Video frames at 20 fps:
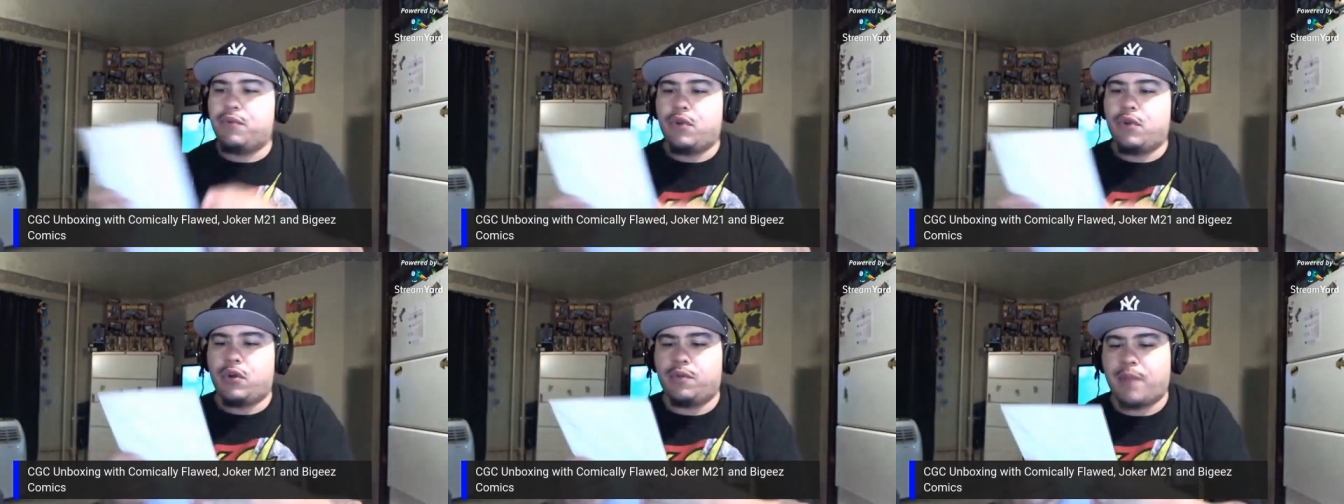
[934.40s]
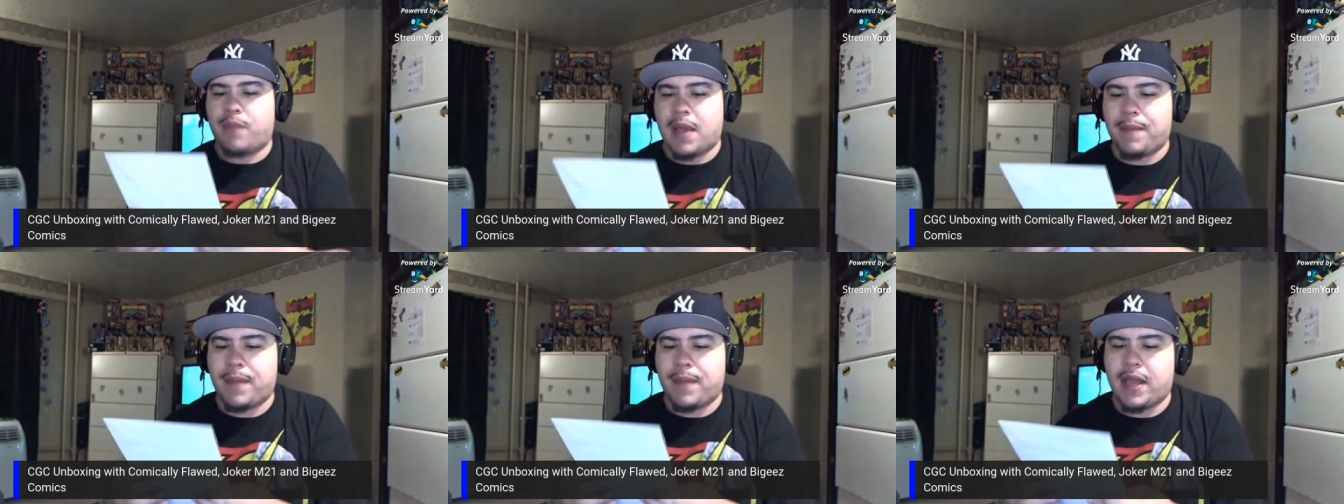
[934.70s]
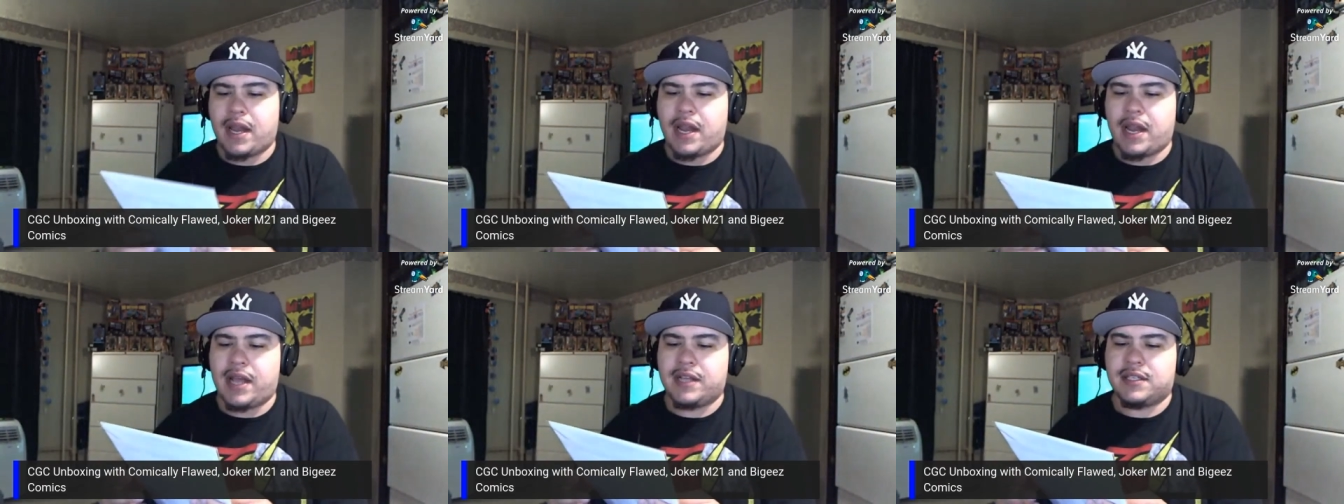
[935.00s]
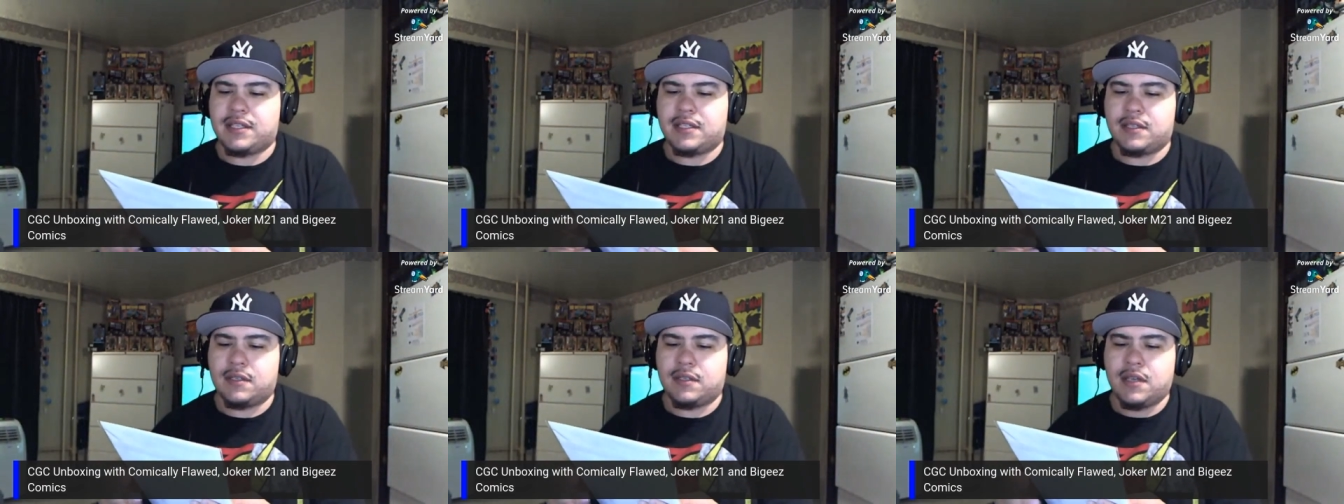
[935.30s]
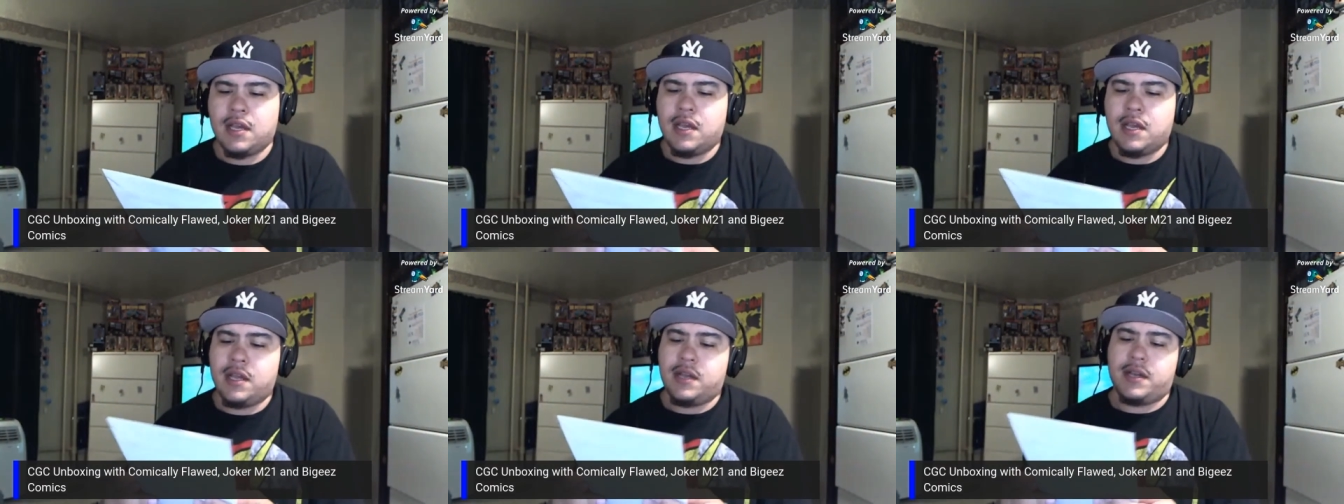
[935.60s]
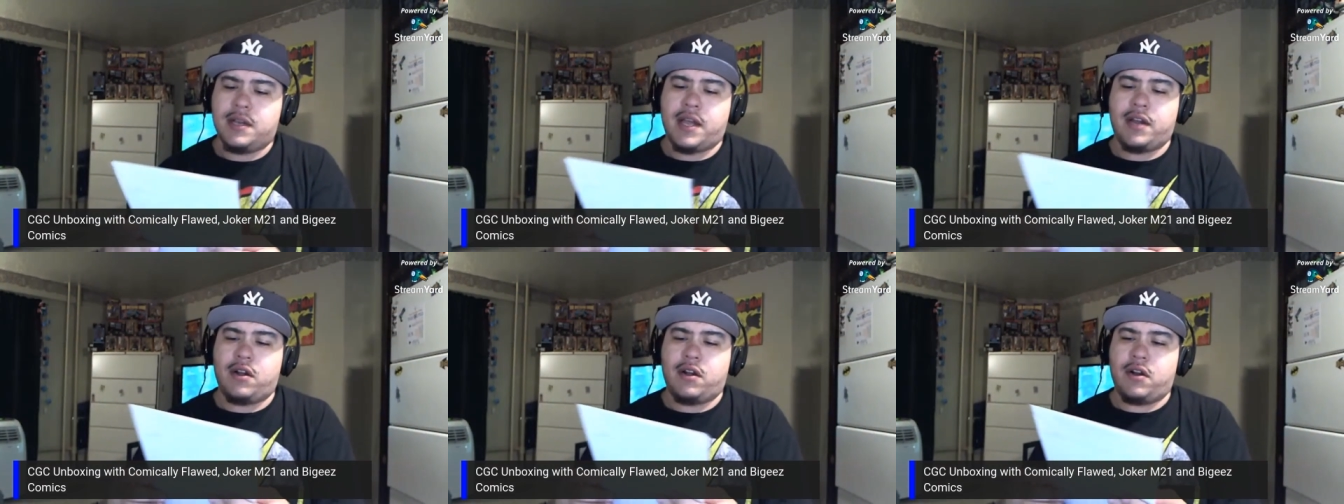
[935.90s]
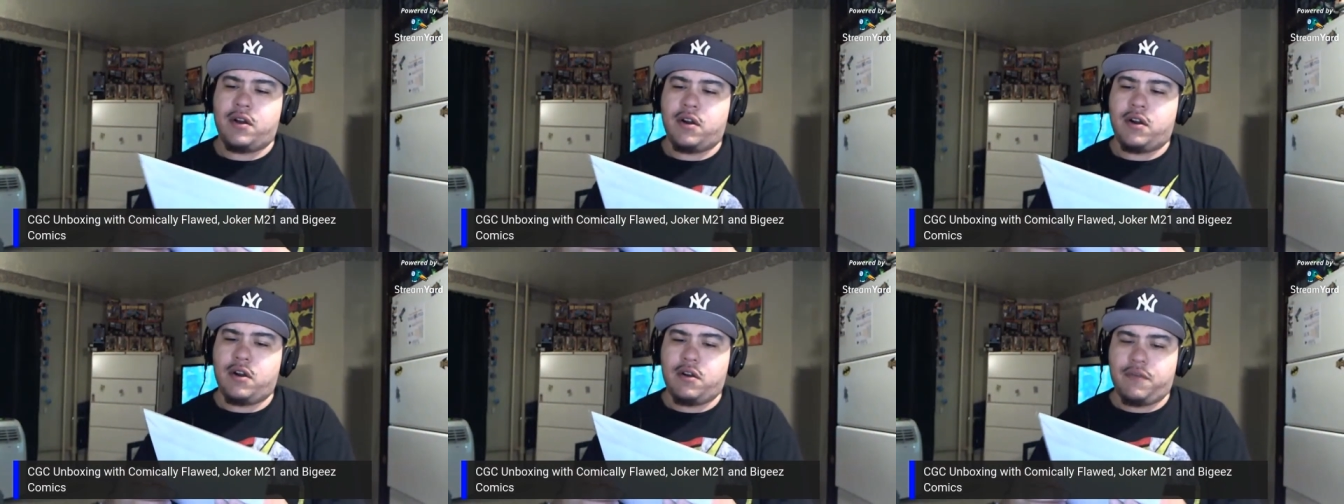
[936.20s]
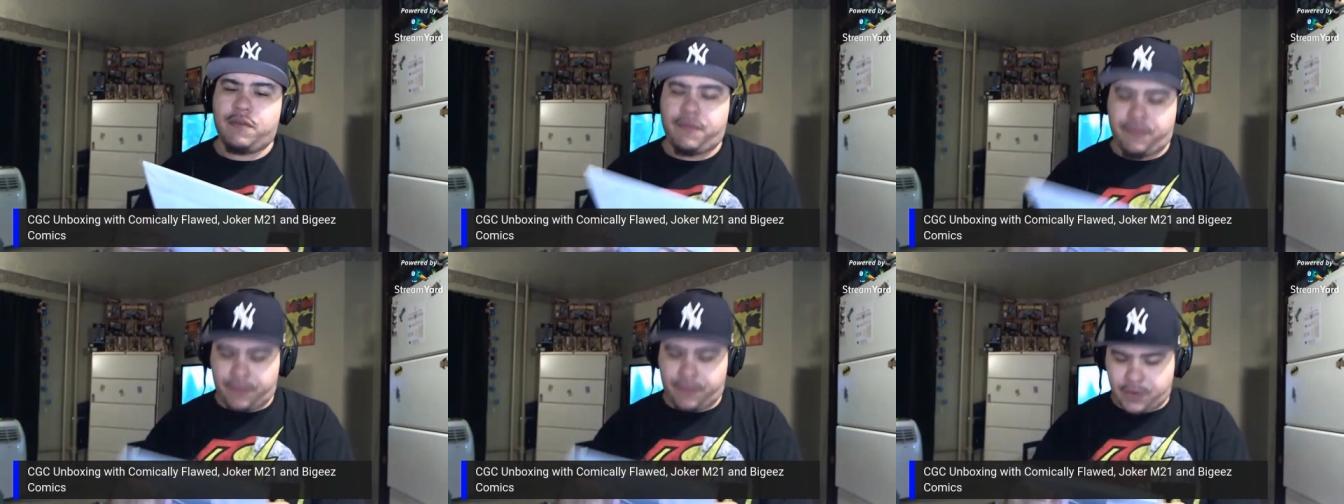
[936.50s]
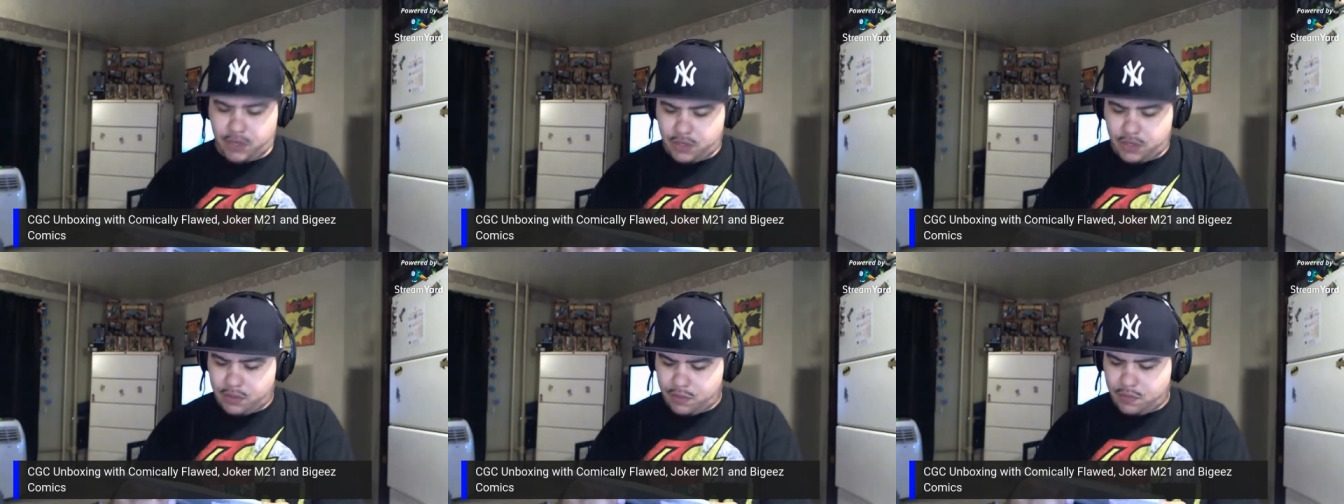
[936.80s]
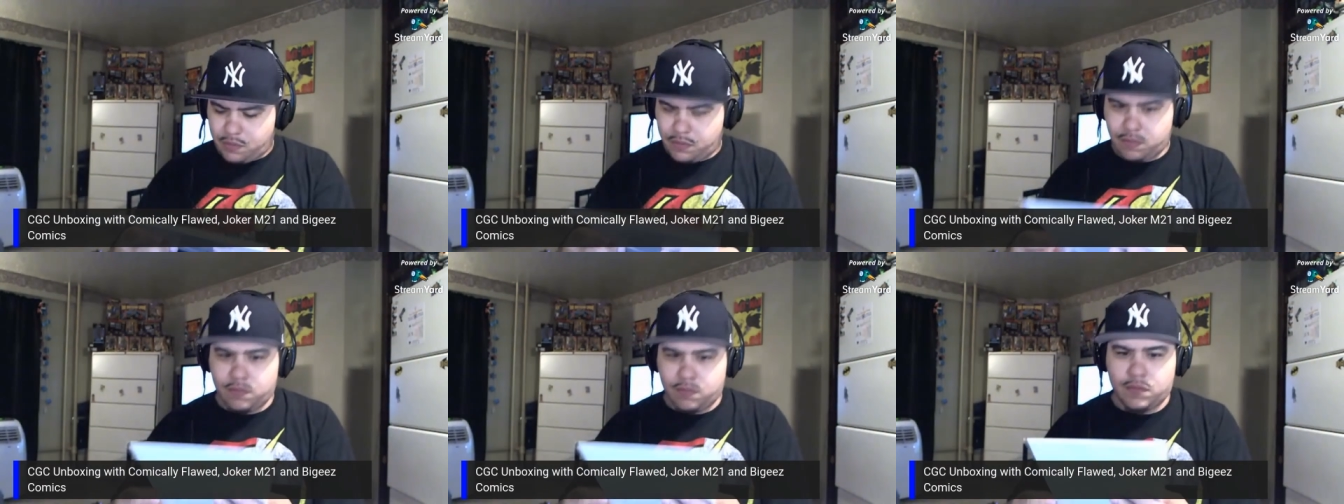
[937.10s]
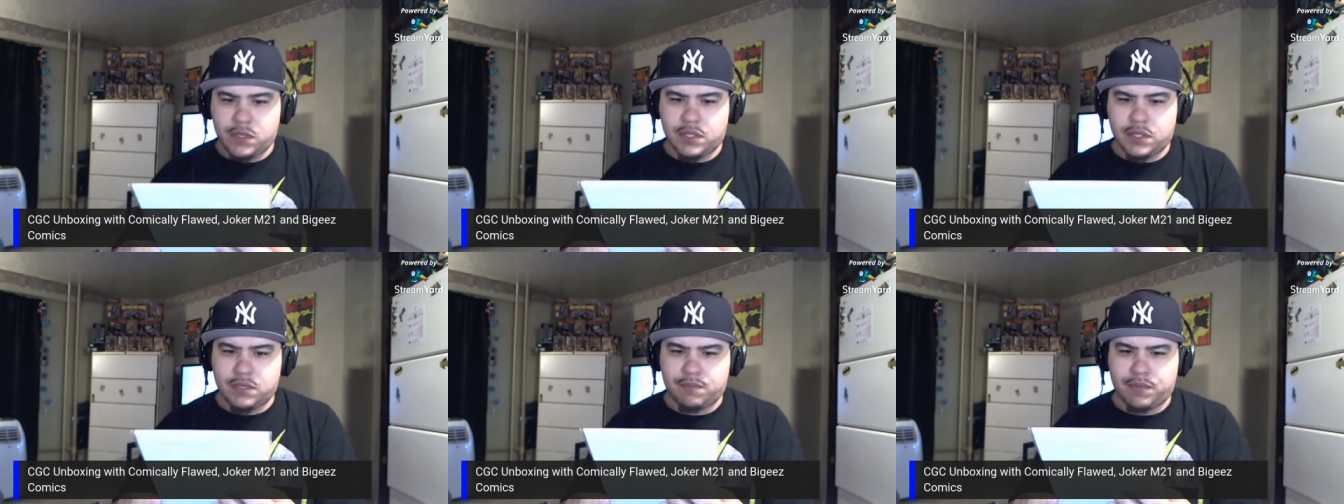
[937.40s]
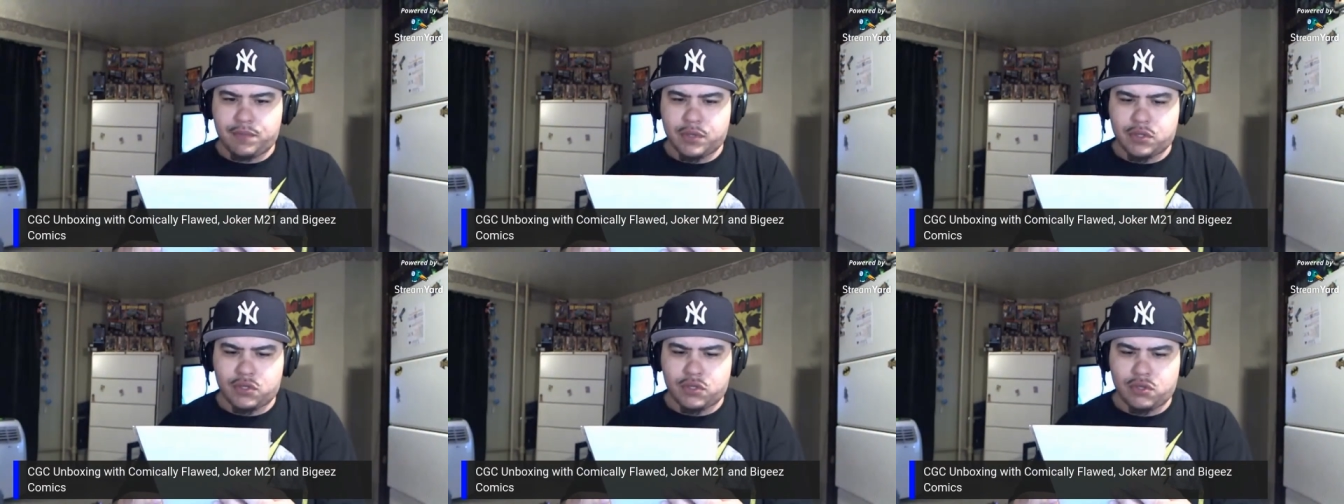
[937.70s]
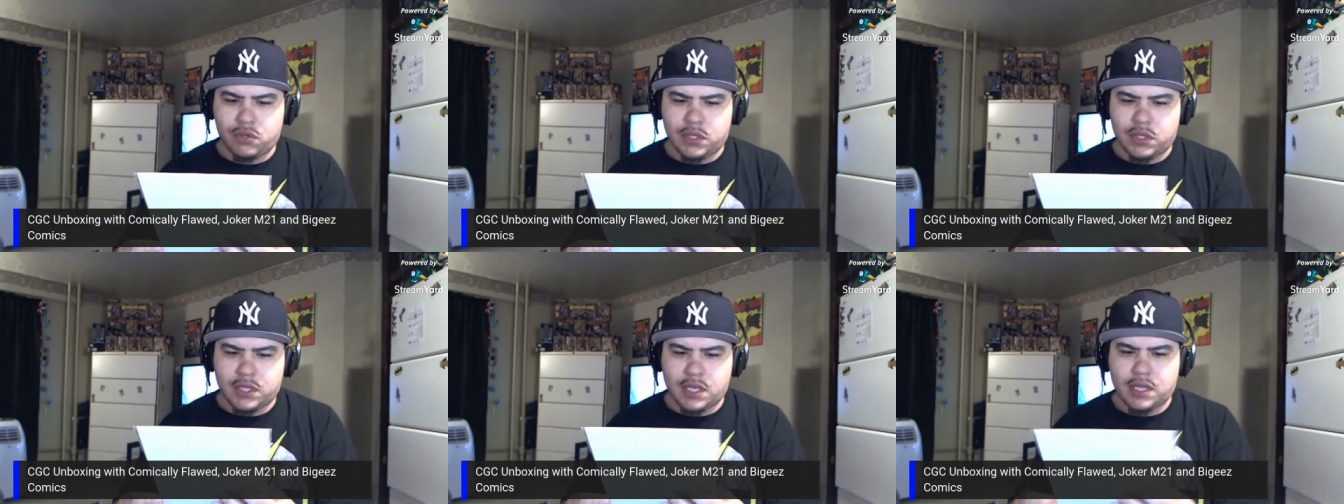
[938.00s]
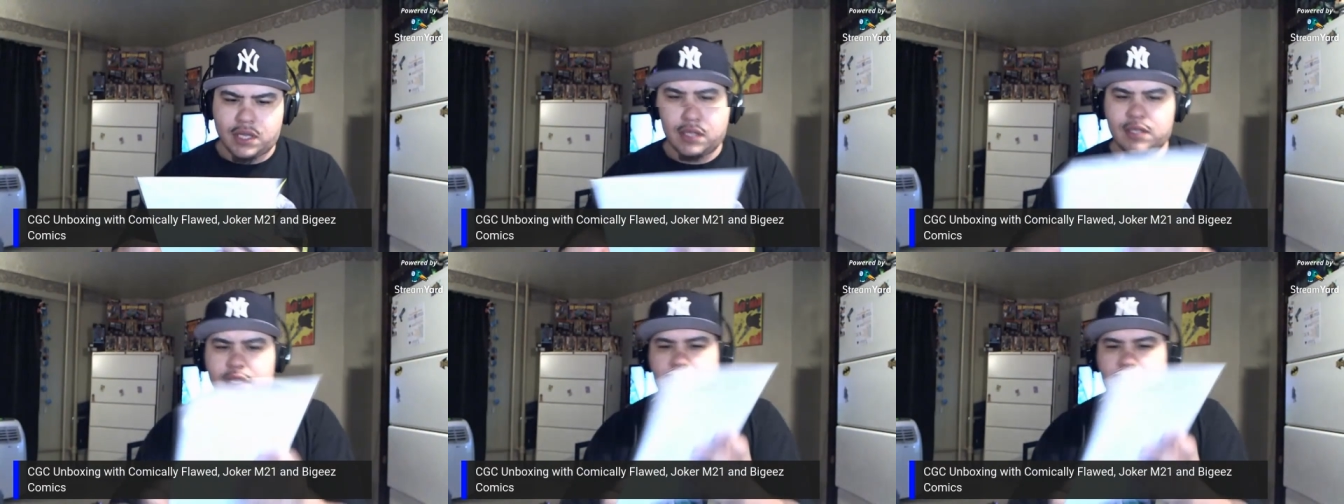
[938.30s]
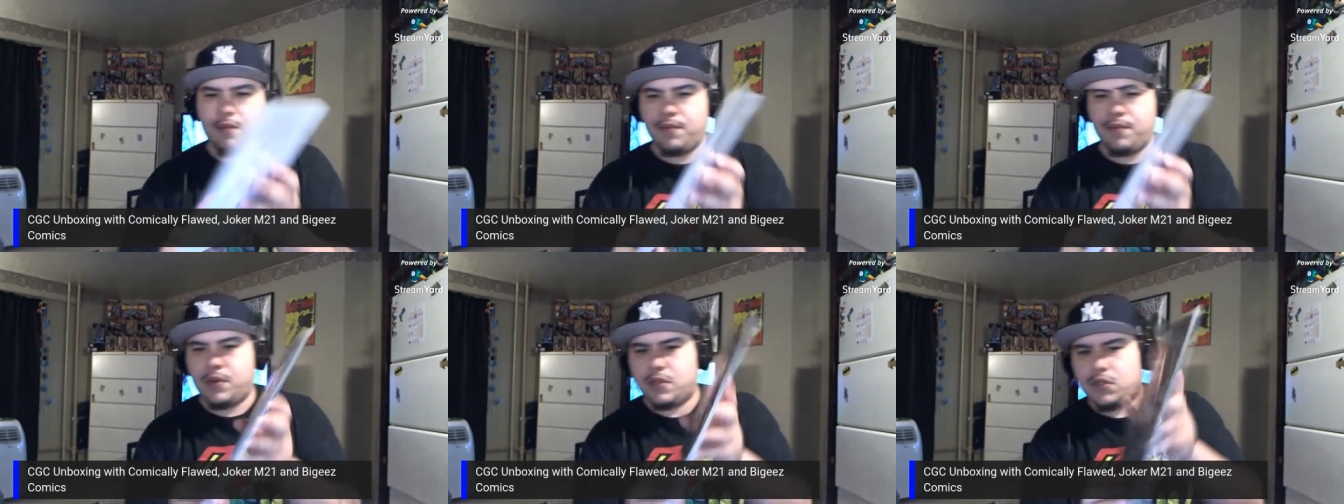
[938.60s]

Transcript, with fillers: Batman Last Knight on Earth. What is this, book two? I think is yeah, book 2